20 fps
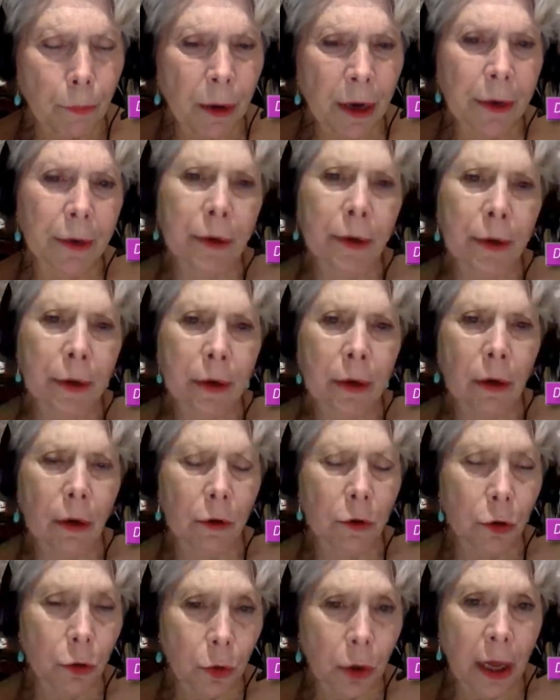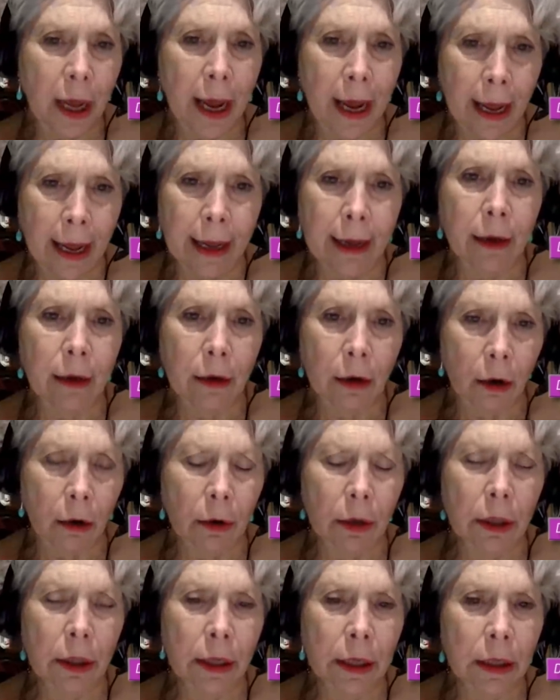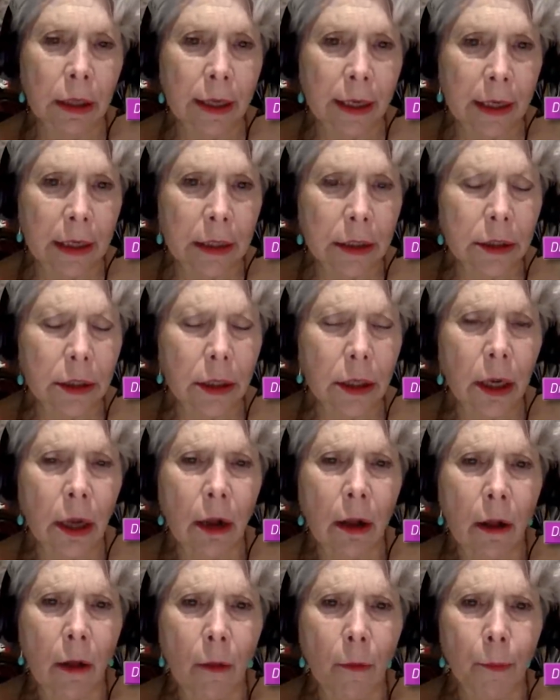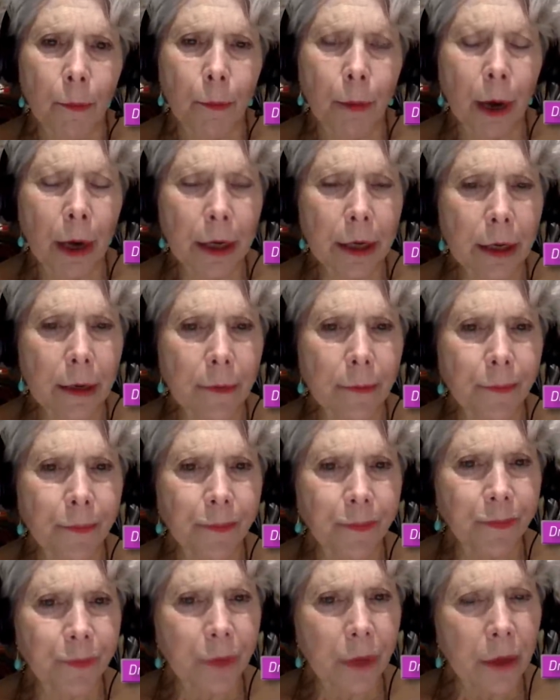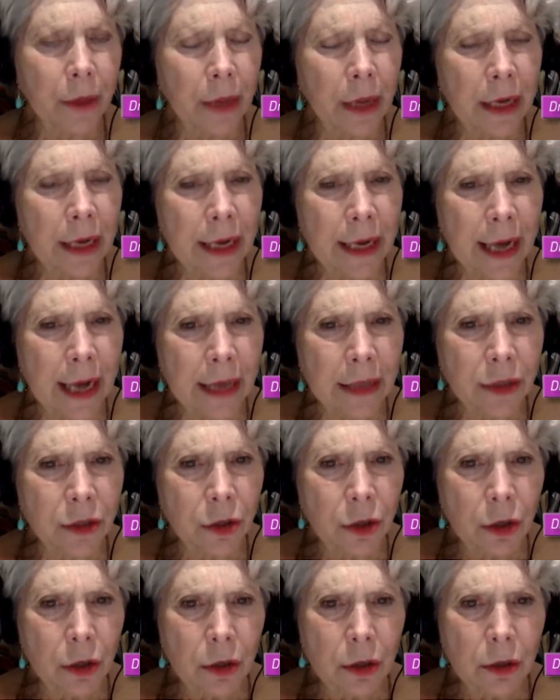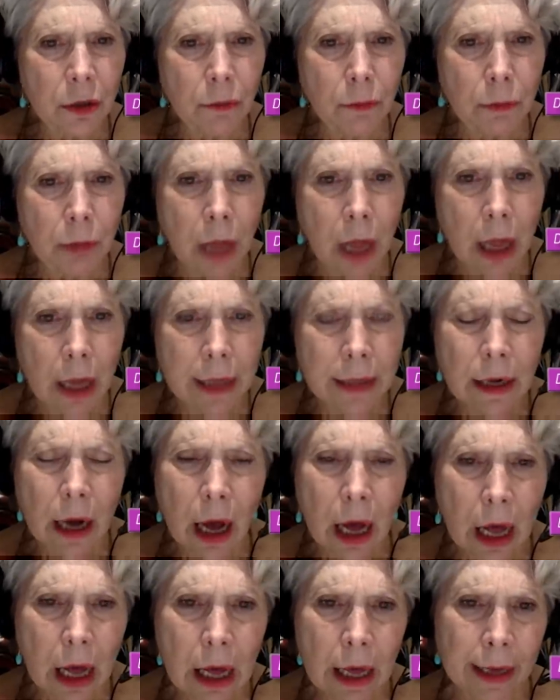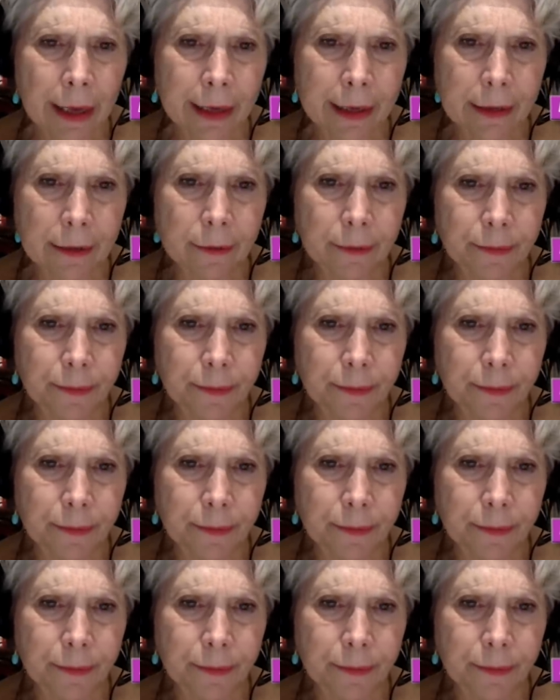Britain, UK currently leads. But that he has turned a blind eye